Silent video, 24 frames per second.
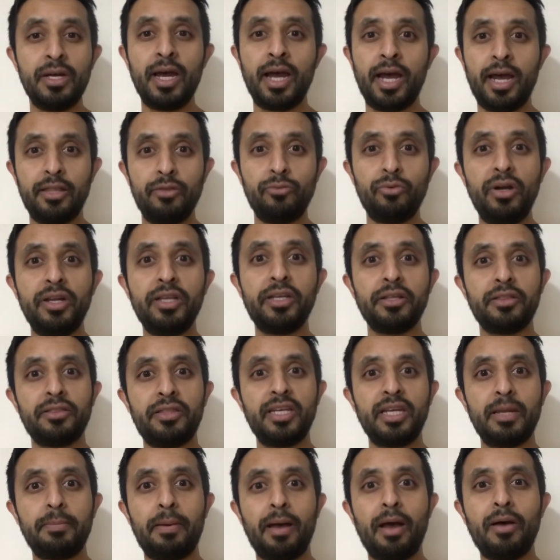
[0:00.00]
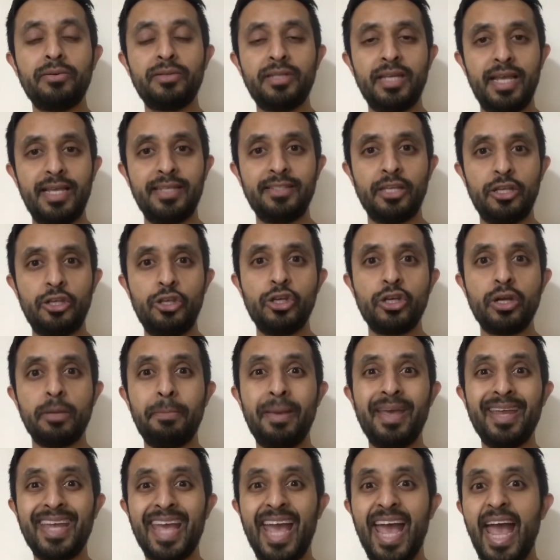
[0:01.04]
And the really good thing about it is that you can
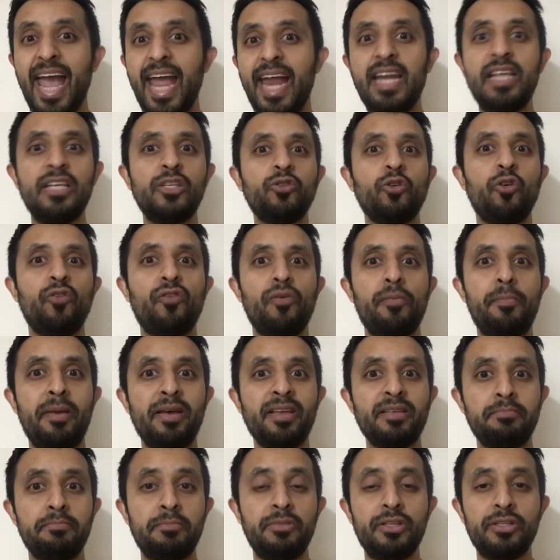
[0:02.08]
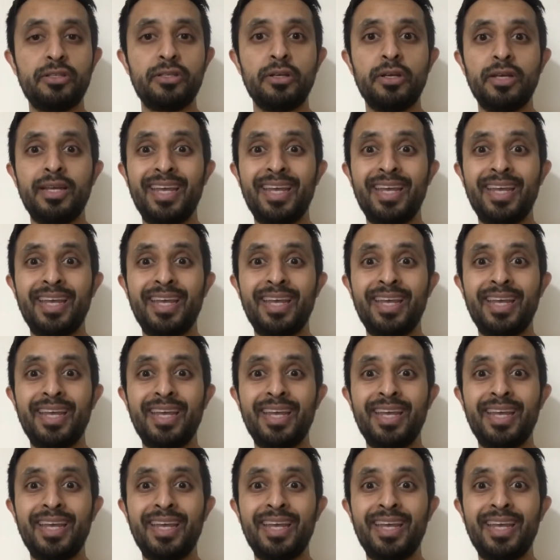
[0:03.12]
make any sort of amendments